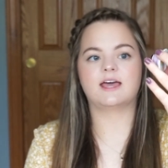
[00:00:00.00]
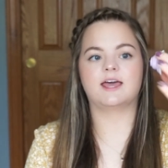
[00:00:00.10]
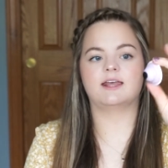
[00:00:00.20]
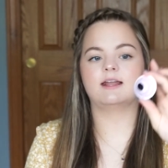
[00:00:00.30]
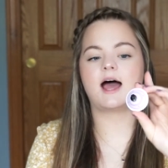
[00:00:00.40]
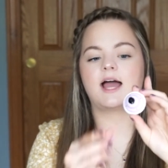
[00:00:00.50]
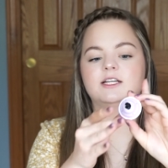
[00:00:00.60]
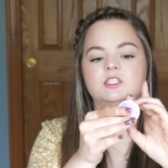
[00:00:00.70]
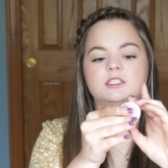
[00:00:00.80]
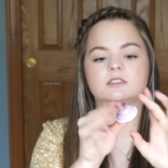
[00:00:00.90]
and
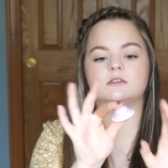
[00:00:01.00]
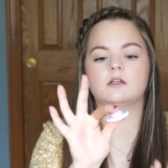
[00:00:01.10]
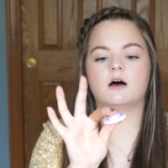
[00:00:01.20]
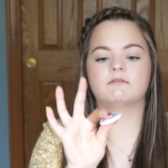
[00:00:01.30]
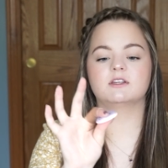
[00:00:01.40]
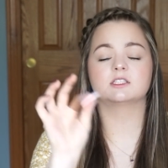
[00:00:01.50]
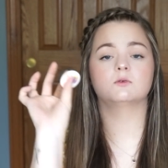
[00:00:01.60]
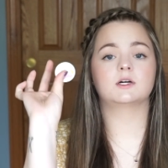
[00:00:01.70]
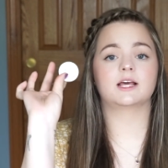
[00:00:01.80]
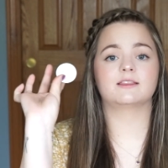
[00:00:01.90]
I just love this one.